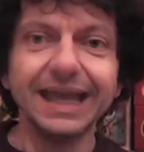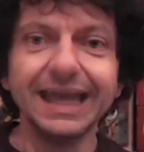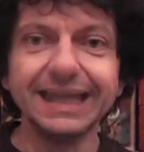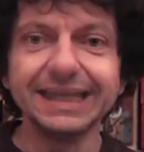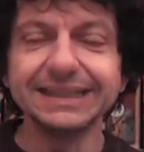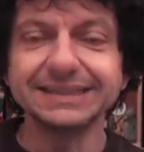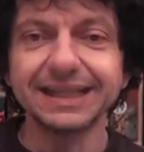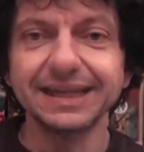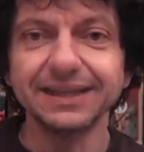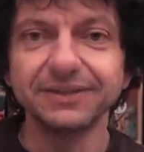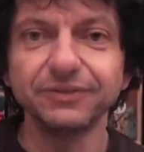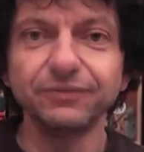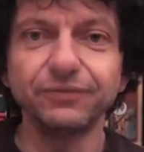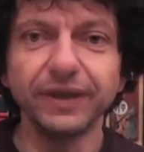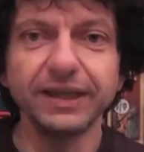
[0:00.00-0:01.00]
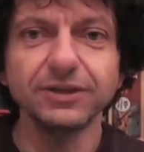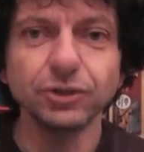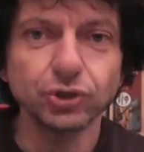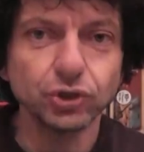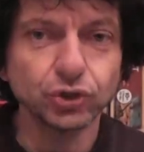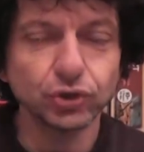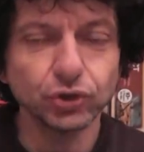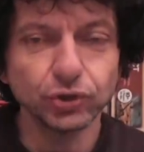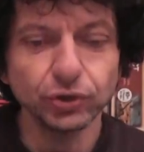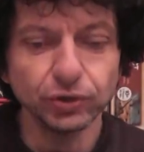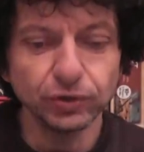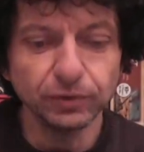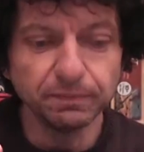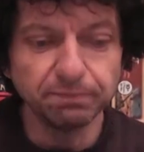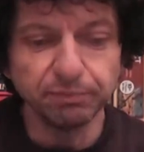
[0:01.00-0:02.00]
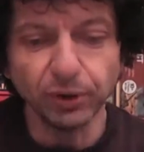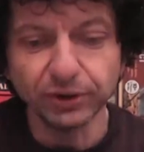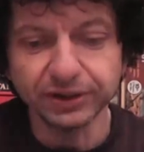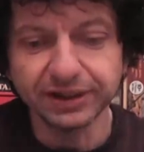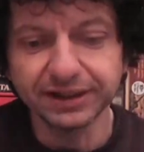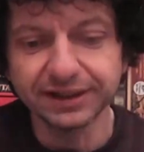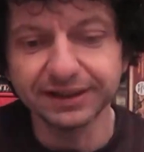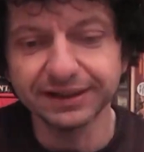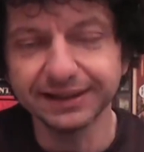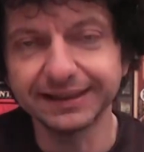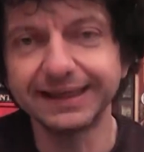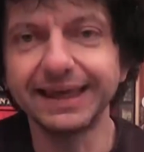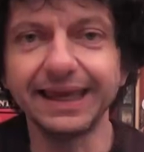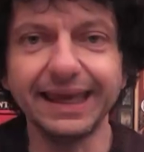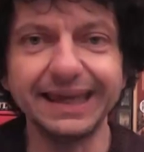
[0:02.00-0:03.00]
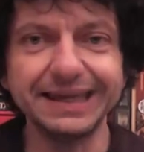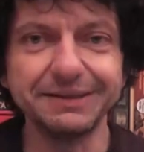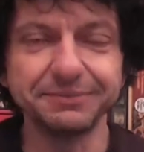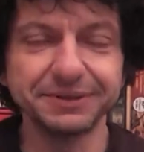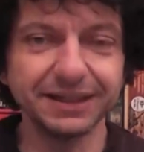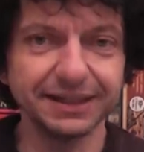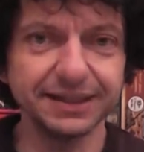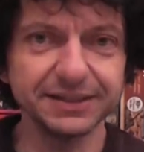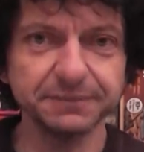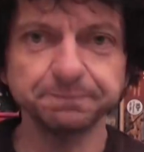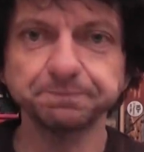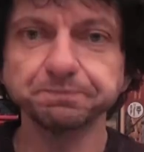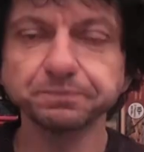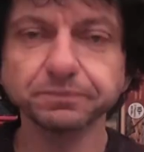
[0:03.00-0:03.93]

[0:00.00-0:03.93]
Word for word: It is an adventure book game. That is,